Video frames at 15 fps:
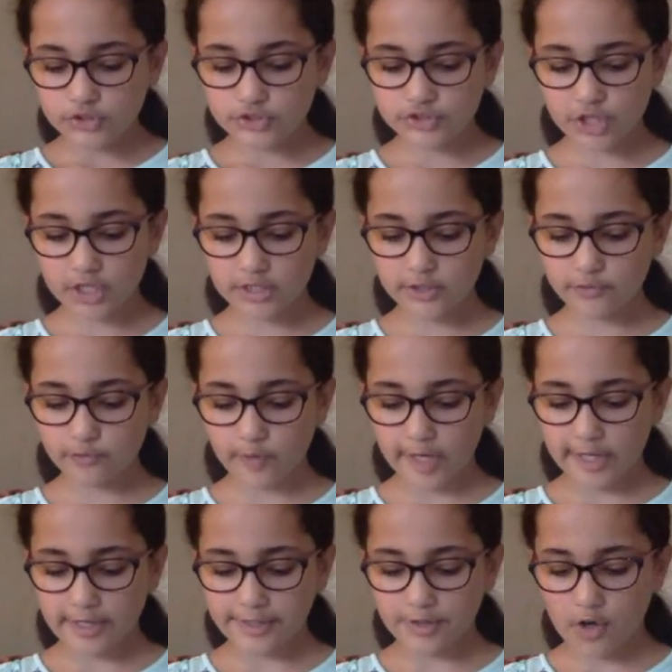Charlotte
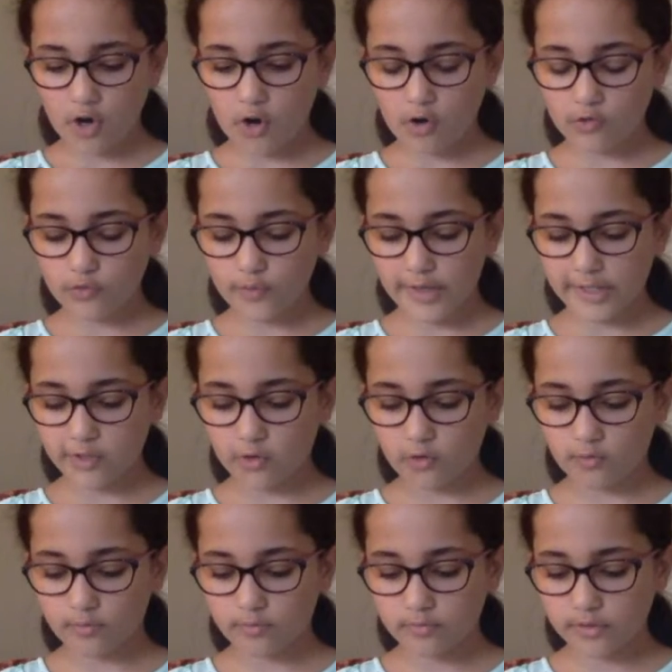ran all the way
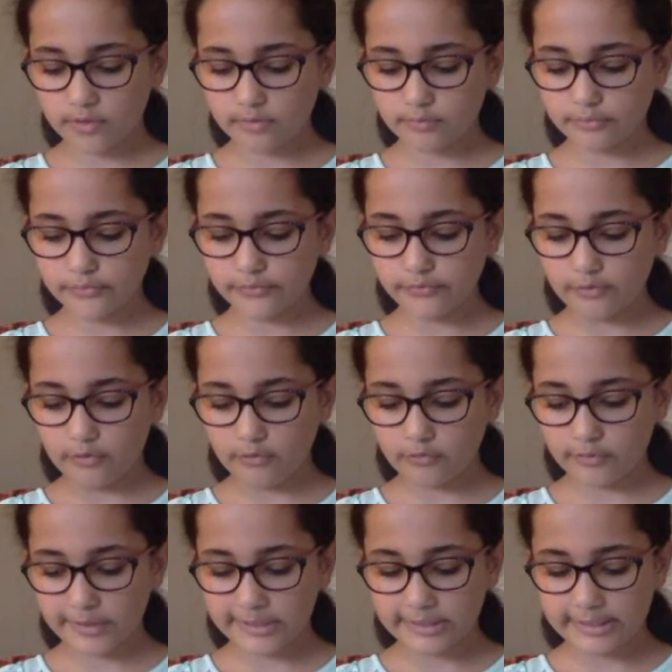home, Bruno
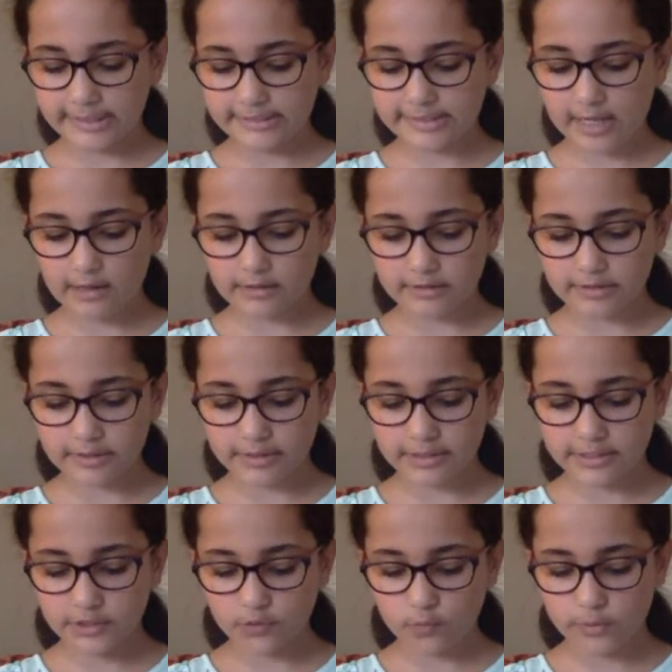cradling Dahlia
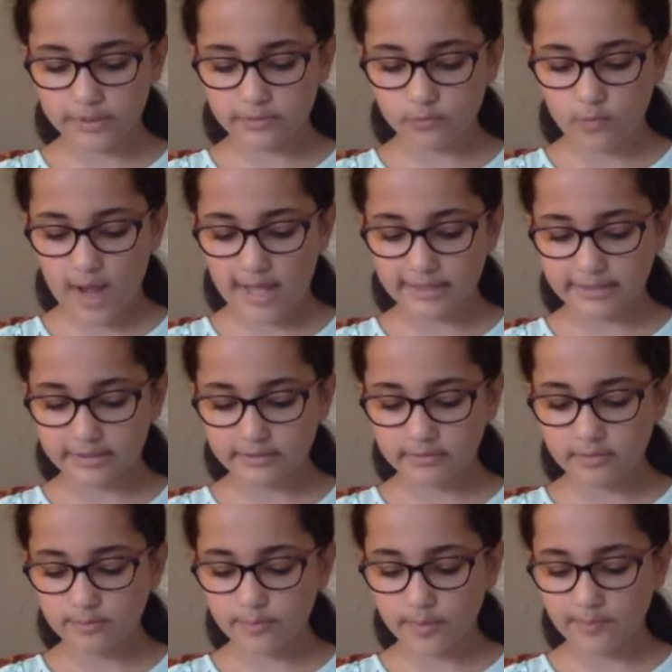in the
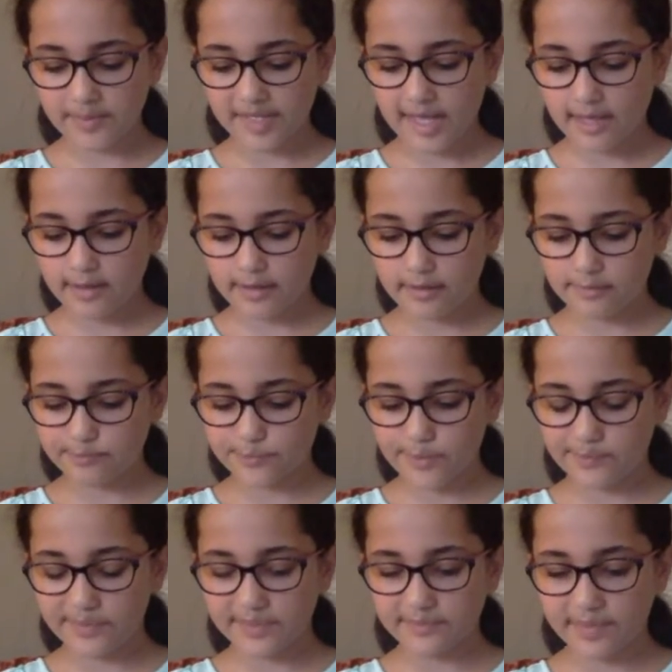wagon,
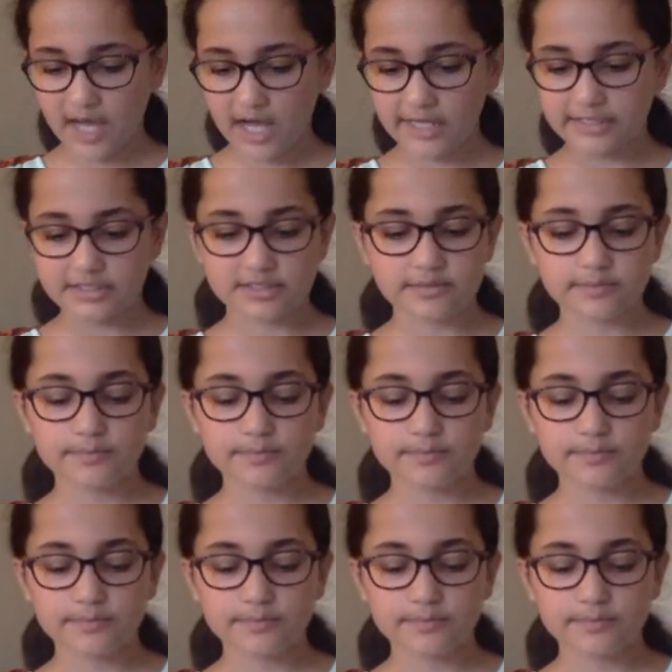bumping behind.